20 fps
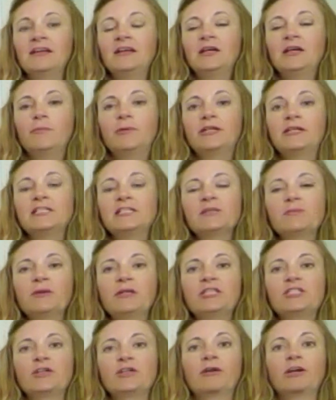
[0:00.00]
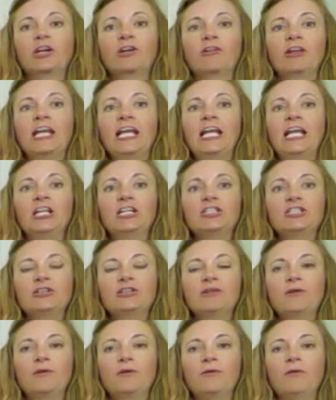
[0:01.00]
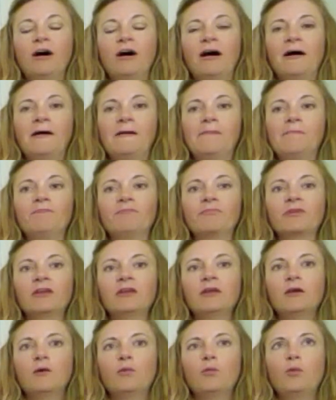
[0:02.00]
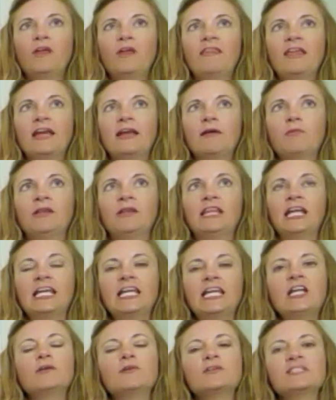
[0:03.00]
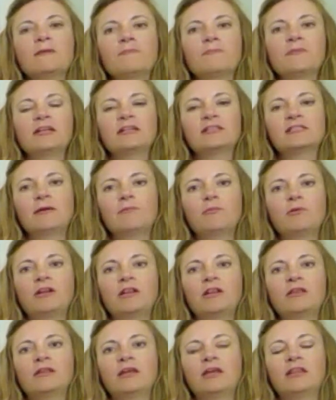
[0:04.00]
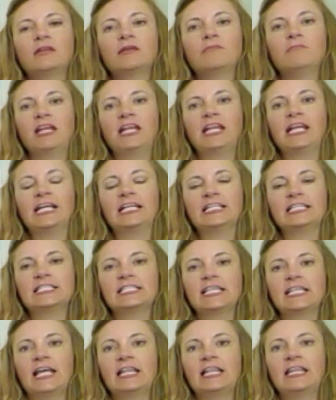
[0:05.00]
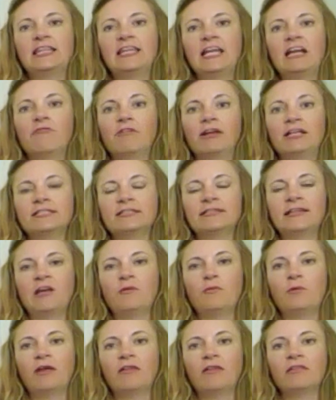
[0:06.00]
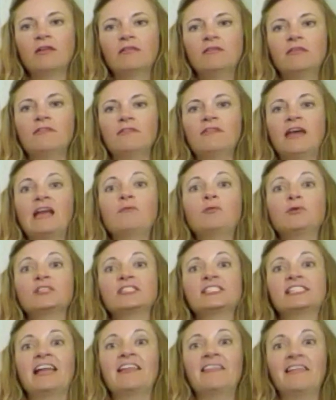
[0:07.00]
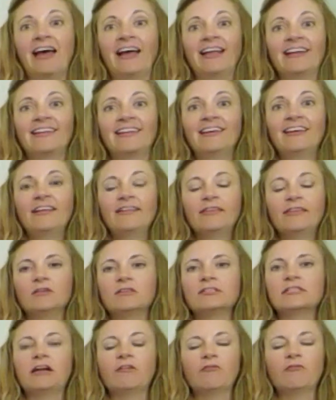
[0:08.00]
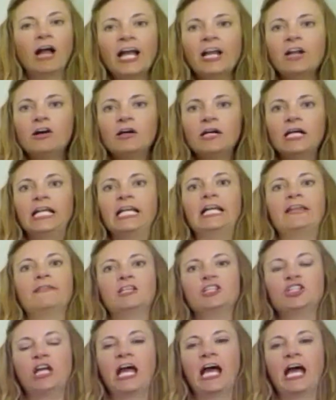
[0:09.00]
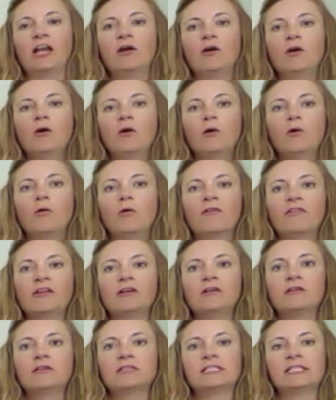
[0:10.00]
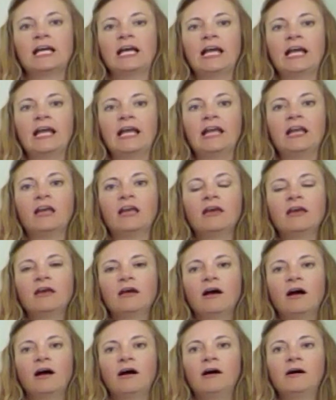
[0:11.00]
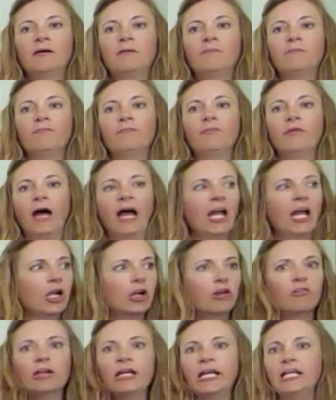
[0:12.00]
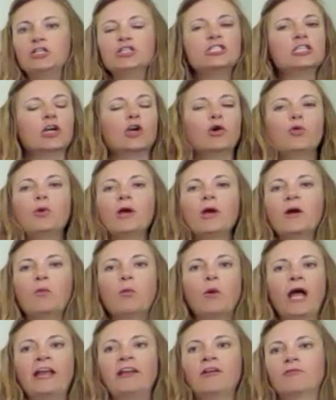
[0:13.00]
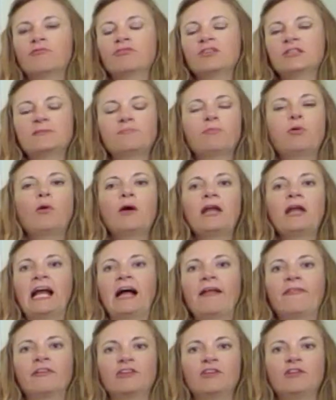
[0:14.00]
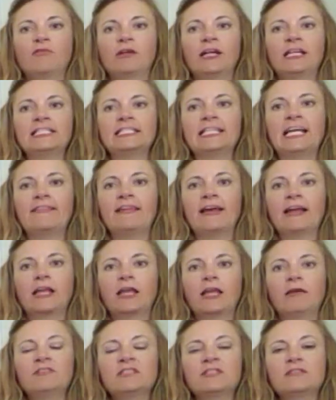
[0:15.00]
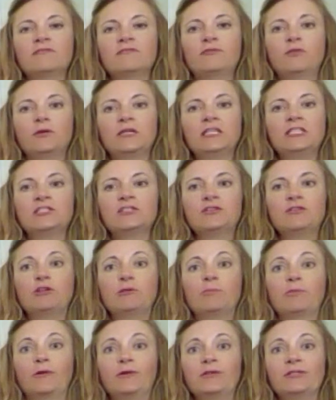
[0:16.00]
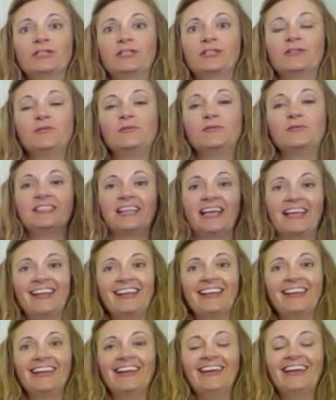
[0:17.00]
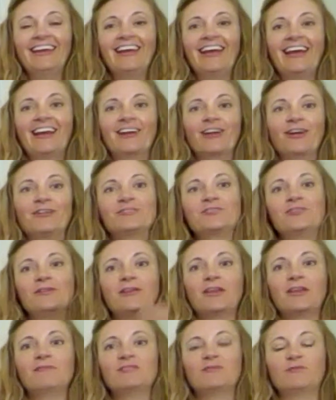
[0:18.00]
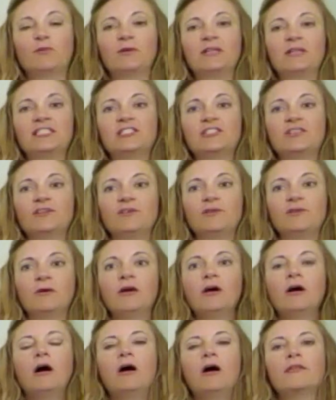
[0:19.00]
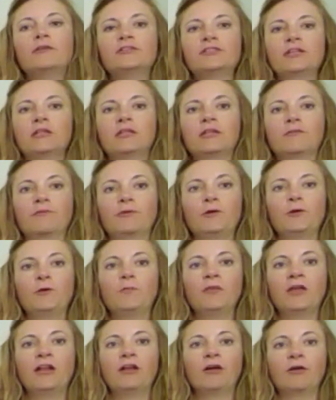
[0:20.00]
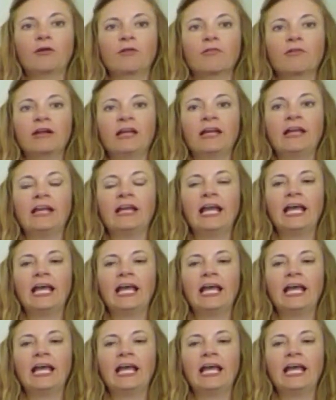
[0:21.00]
participants are agreeing to, when they hear something someone in the meeting has said that they resonate with, that they will say that. They'll say right on in the chat, or they'll say, I agree. Just a quick way to point out that you resonate. That gives voice to the person who said it, and it also gives voice to others in the room that agree.